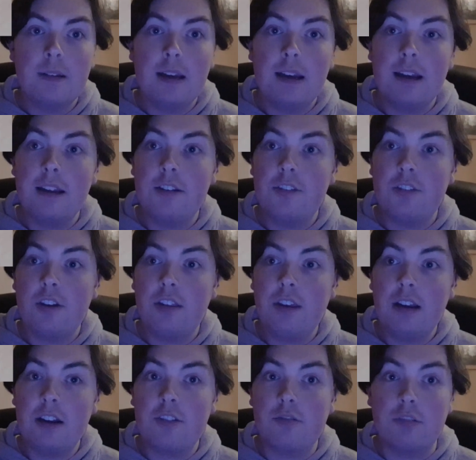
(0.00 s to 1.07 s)
and I
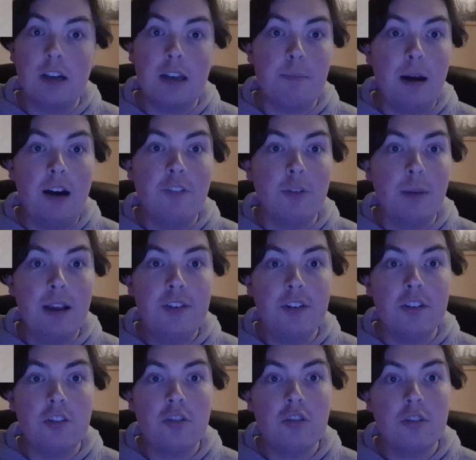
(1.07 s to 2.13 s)
think that's a really powerful
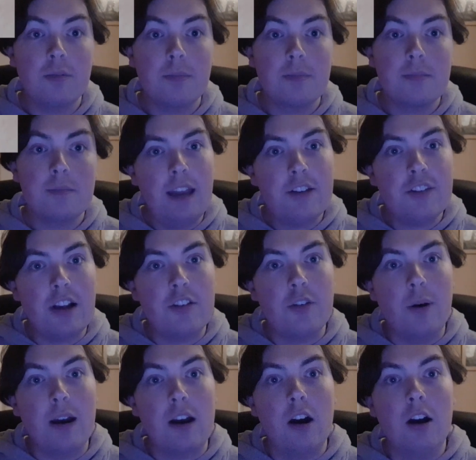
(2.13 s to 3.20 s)
message. The next
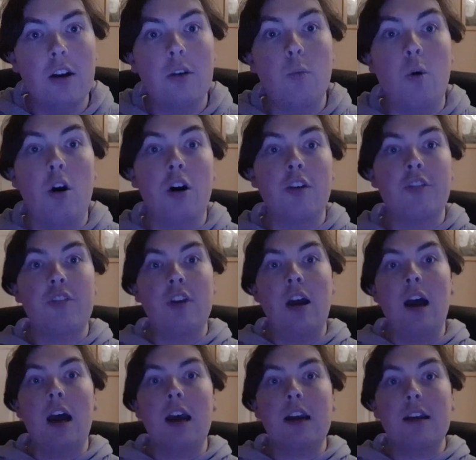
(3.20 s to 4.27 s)
tattoo I got was
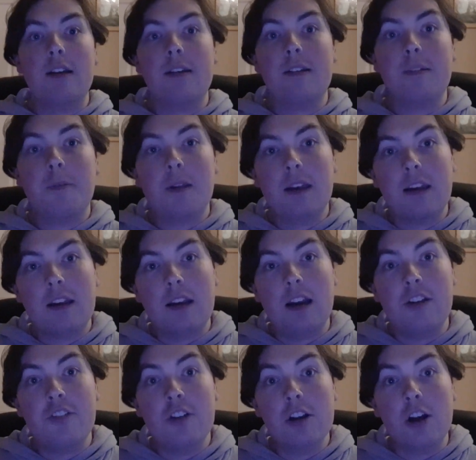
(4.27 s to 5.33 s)
Can I
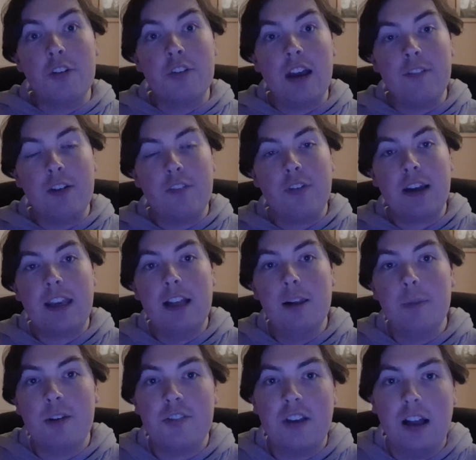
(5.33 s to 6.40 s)
Still Go to Heaven If I Kill
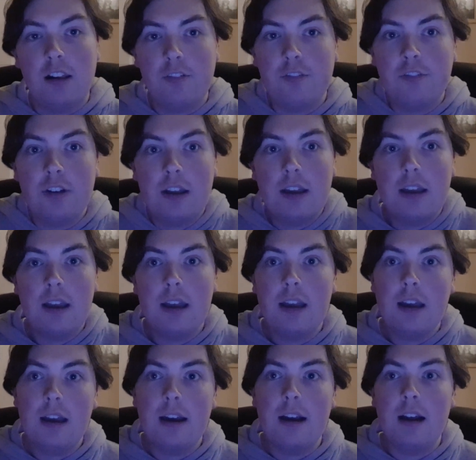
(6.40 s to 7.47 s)
Myself?
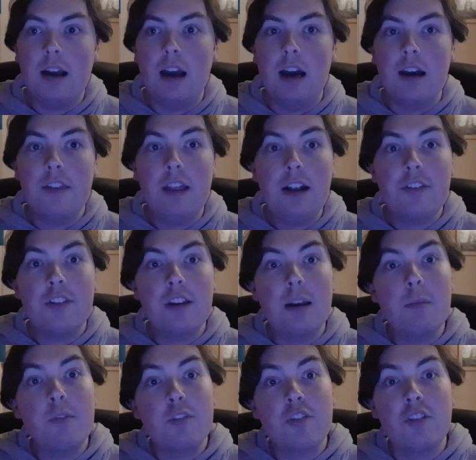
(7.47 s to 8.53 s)
That's the
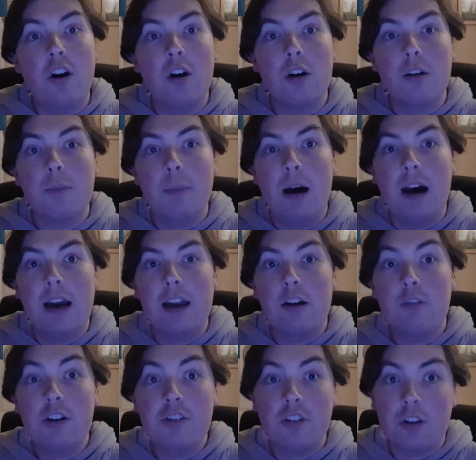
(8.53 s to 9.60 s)
name of a song by
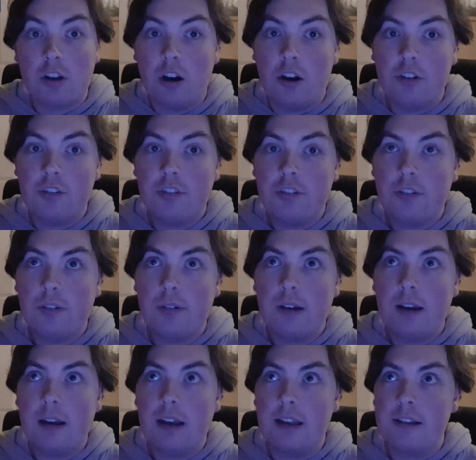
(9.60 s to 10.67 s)
Original Gods,
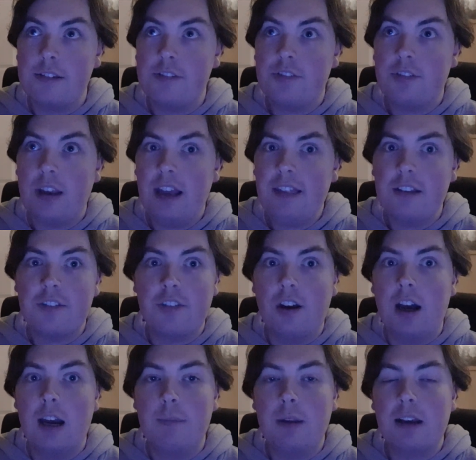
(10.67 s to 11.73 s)
and at the
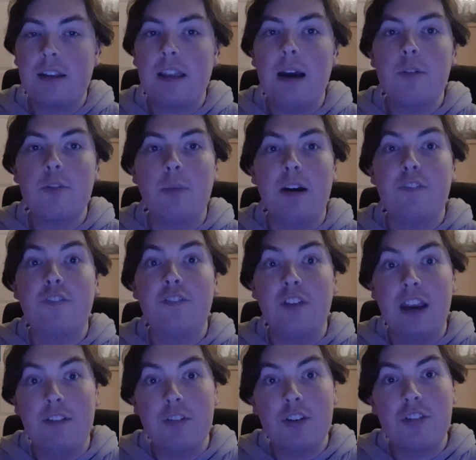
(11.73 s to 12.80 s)
time, like, that was my
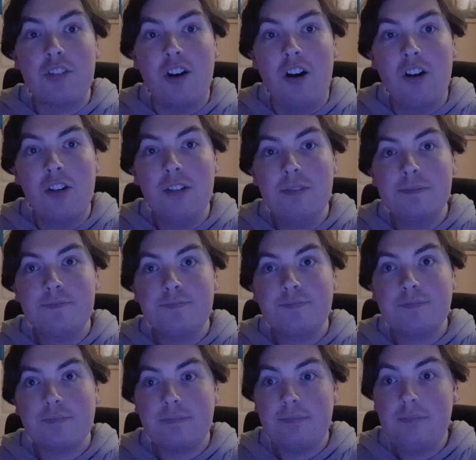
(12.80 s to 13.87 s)
favorite song,
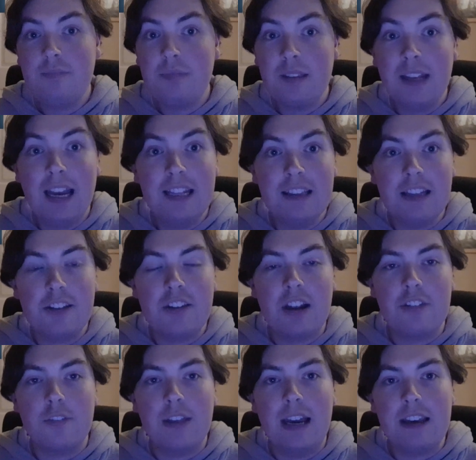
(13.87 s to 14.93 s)
at least
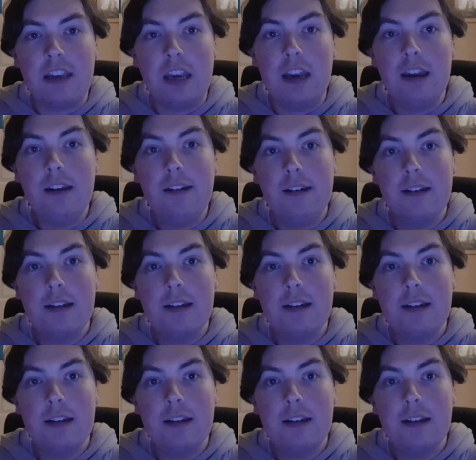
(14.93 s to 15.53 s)
as of that year.